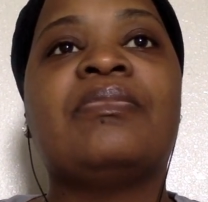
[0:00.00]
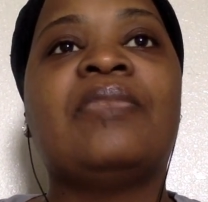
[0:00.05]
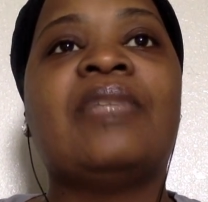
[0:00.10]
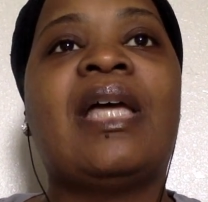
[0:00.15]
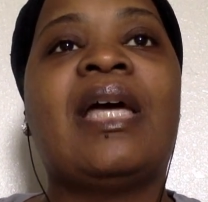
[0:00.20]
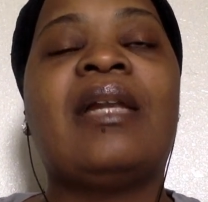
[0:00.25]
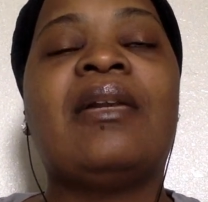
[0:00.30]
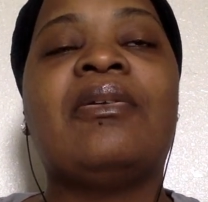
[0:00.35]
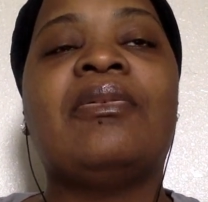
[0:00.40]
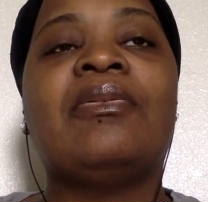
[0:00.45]

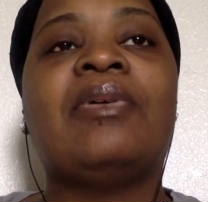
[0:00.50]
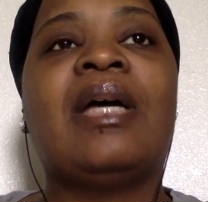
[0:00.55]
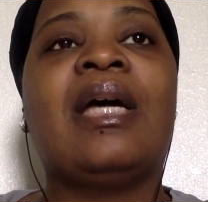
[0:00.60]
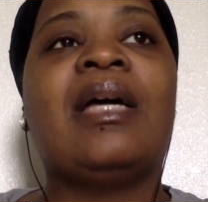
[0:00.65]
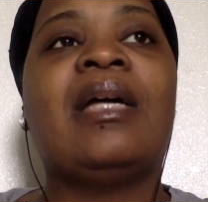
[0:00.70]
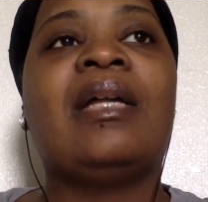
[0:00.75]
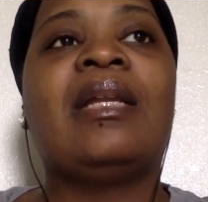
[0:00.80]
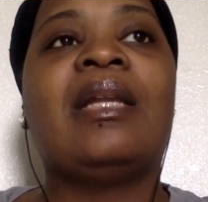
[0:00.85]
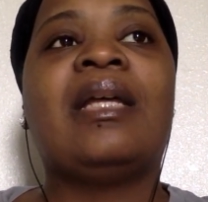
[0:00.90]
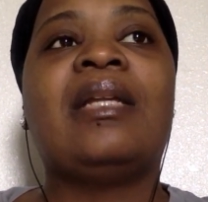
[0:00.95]
I don't.
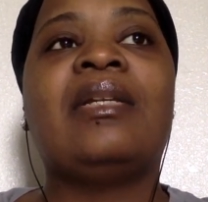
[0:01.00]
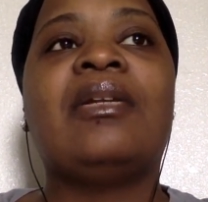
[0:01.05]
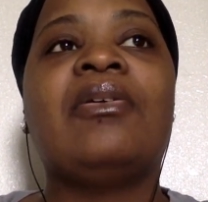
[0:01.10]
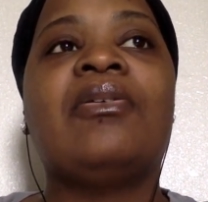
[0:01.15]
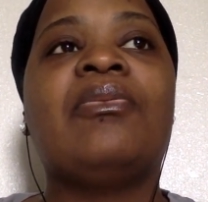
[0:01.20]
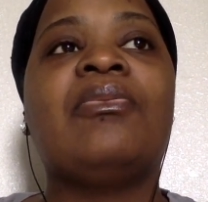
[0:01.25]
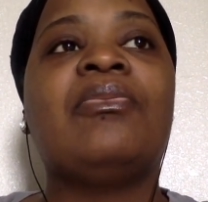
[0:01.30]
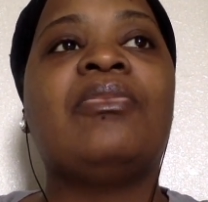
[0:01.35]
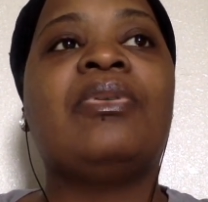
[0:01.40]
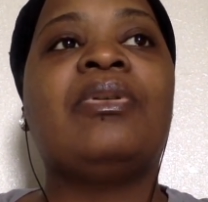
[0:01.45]
I, I
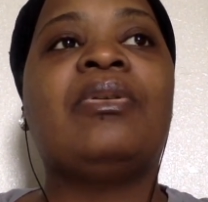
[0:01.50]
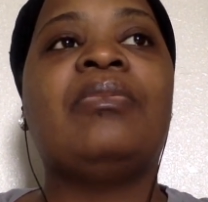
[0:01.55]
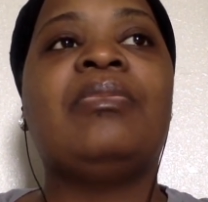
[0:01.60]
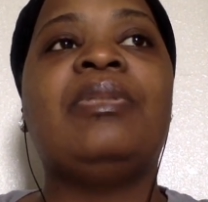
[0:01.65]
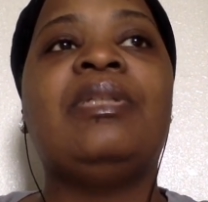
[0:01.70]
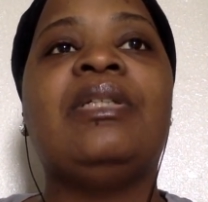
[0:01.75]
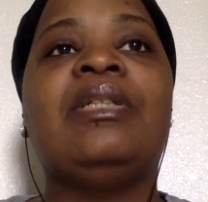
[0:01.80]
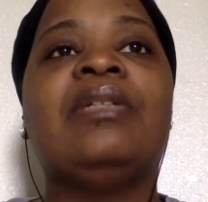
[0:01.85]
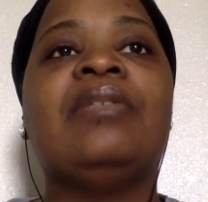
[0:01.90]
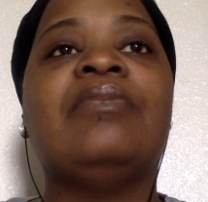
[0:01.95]
don't want to
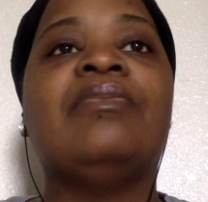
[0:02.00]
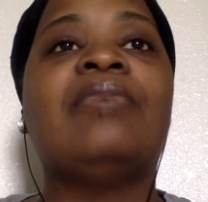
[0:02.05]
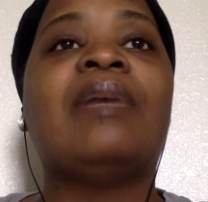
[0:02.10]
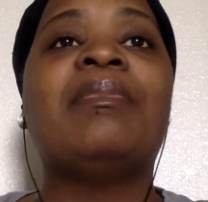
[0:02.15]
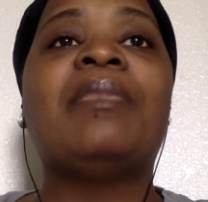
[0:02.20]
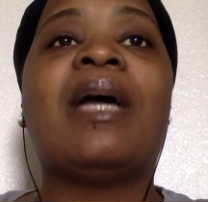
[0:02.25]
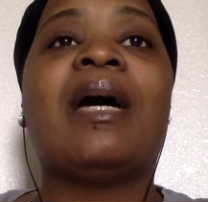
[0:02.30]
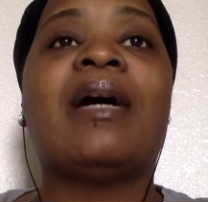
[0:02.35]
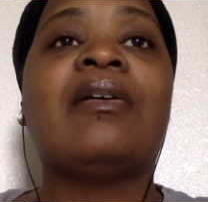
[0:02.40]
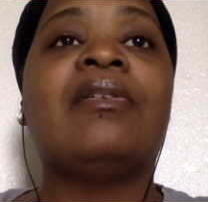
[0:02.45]
be.
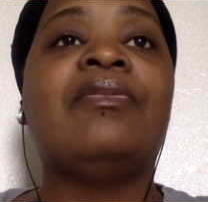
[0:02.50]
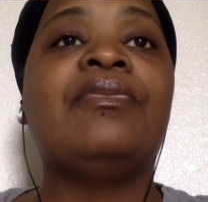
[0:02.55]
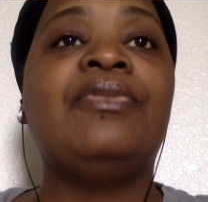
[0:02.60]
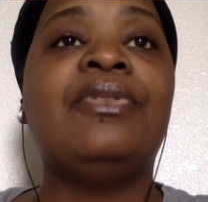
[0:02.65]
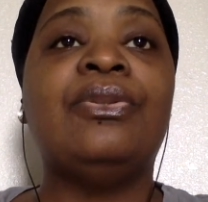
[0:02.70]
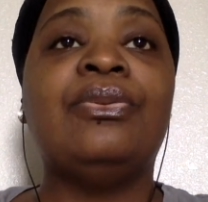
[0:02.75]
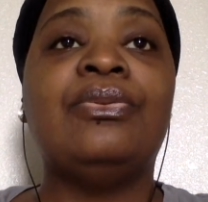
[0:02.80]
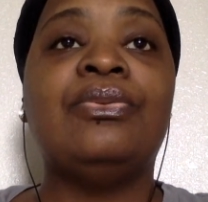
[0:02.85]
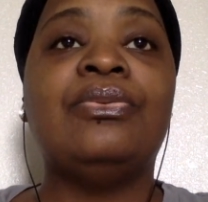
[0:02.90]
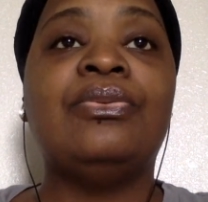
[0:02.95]
I'm not
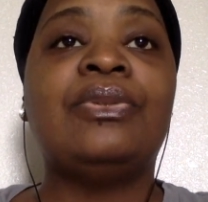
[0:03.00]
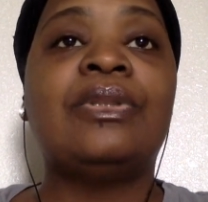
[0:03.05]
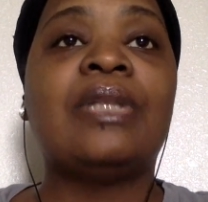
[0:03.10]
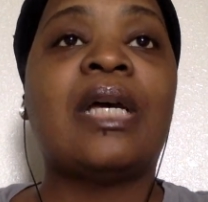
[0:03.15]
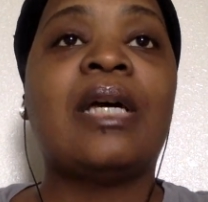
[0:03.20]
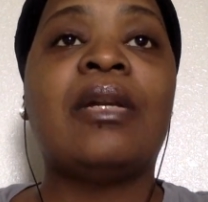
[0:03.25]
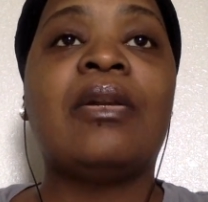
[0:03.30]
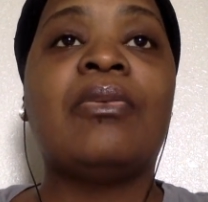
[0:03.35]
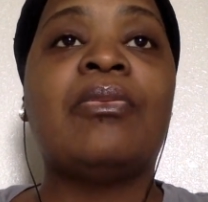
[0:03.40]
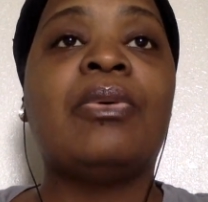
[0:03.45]
confused.
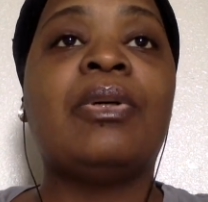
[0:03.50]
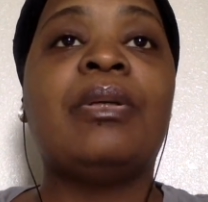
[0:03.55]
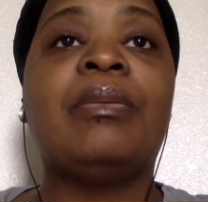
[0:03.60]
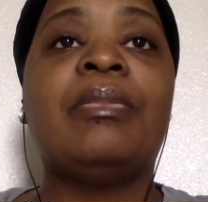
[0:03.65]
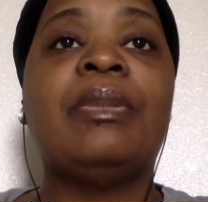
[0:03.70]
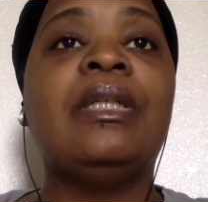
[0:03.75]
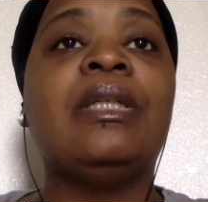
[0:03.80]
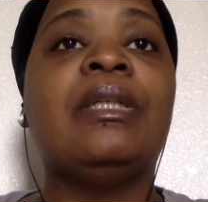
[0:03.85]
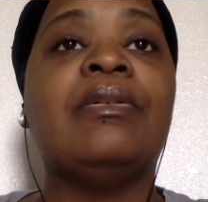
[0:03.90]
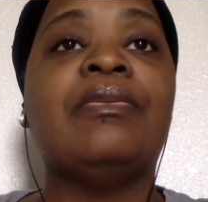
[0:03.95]
I don't want to
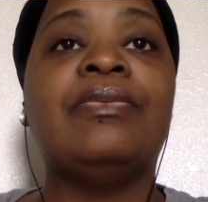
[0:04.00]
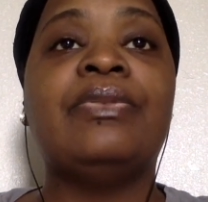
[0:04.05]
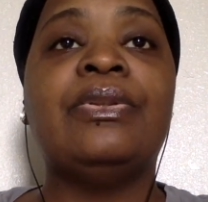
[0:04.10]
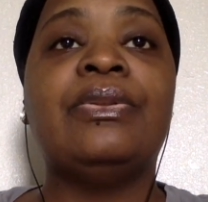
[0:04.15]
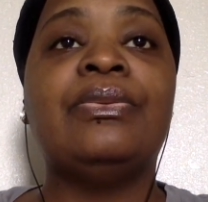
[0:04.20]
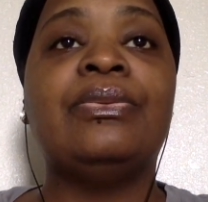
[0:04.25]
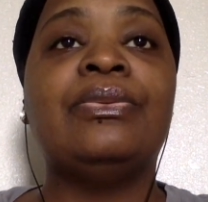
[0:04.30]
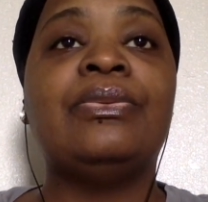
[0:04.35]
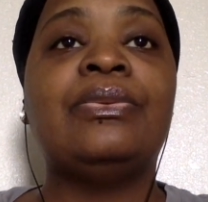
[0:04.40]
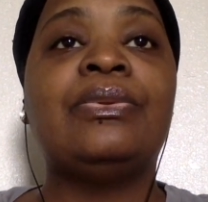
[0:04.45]
be confused.